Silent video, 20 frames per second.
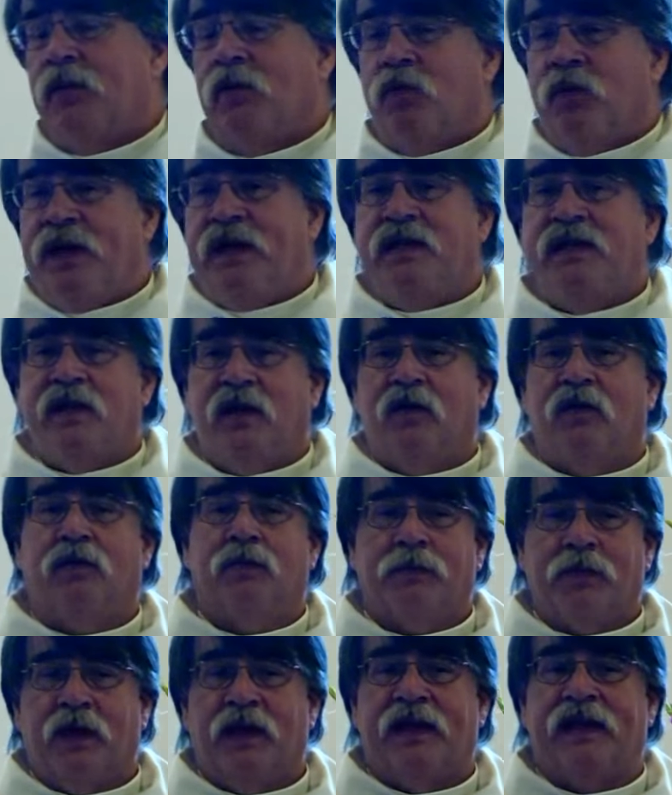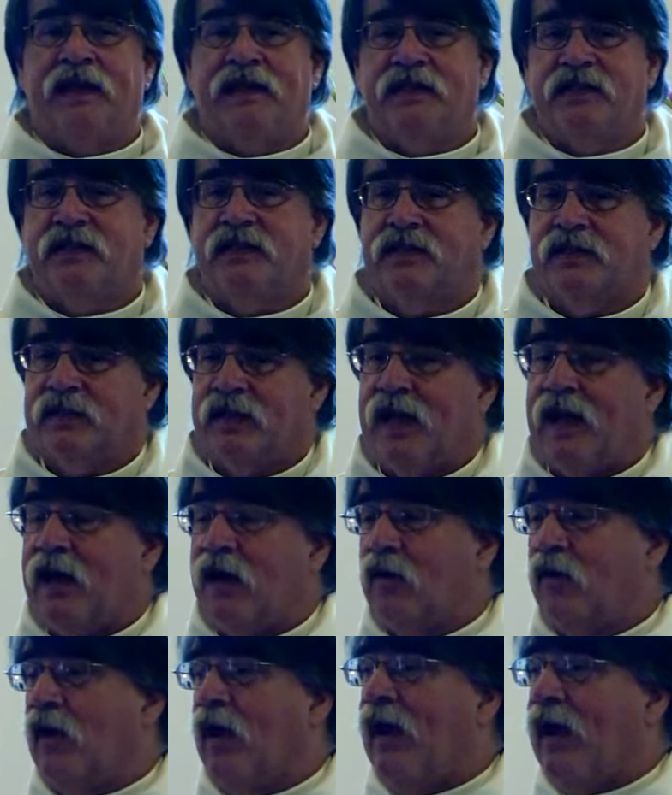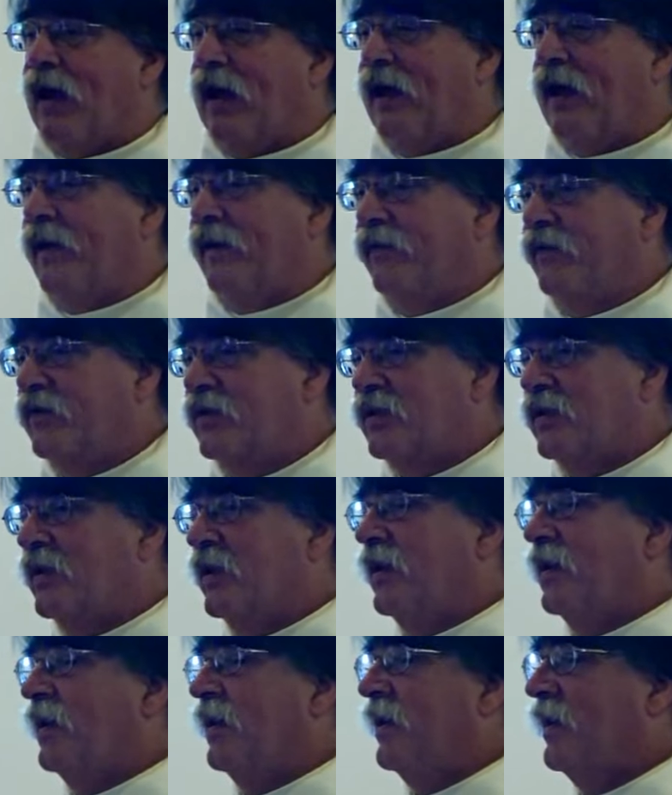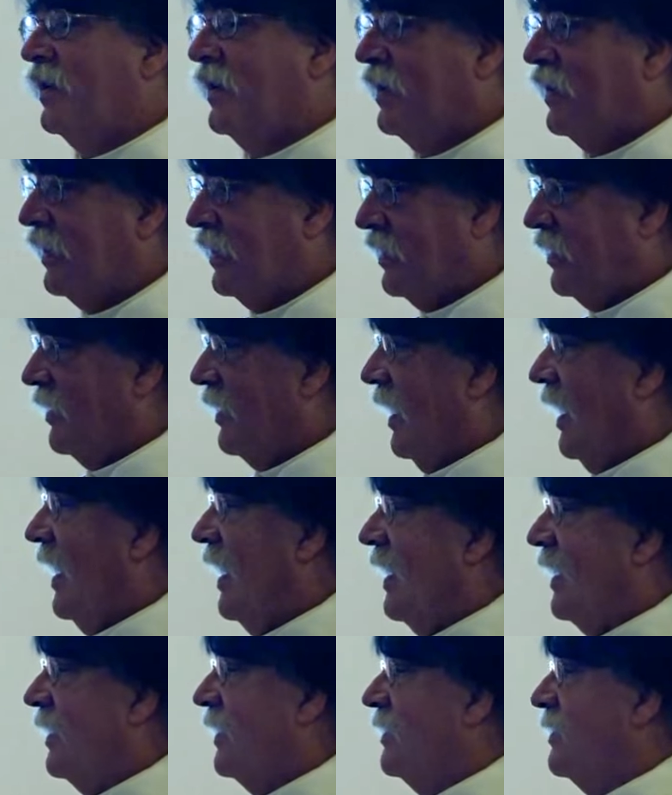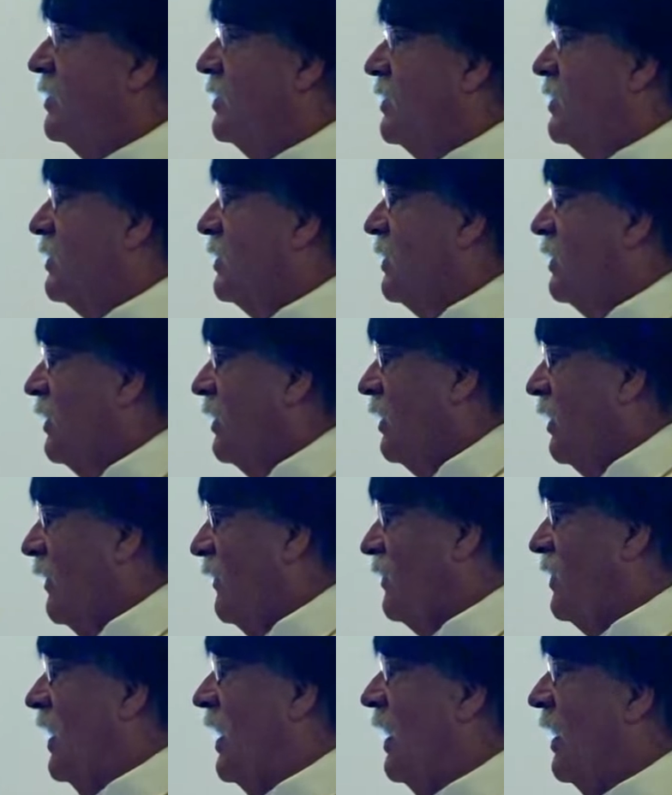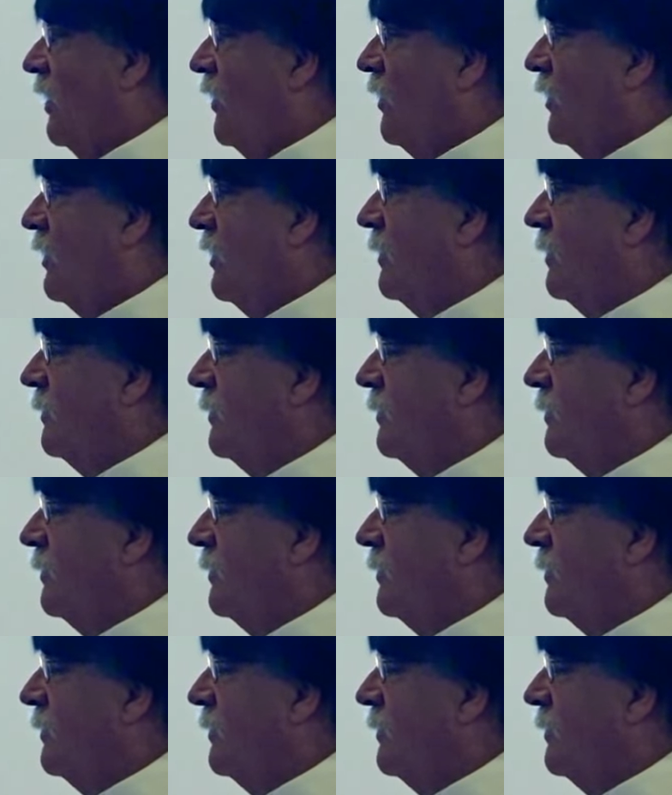But we don't place our lives into the hands of death.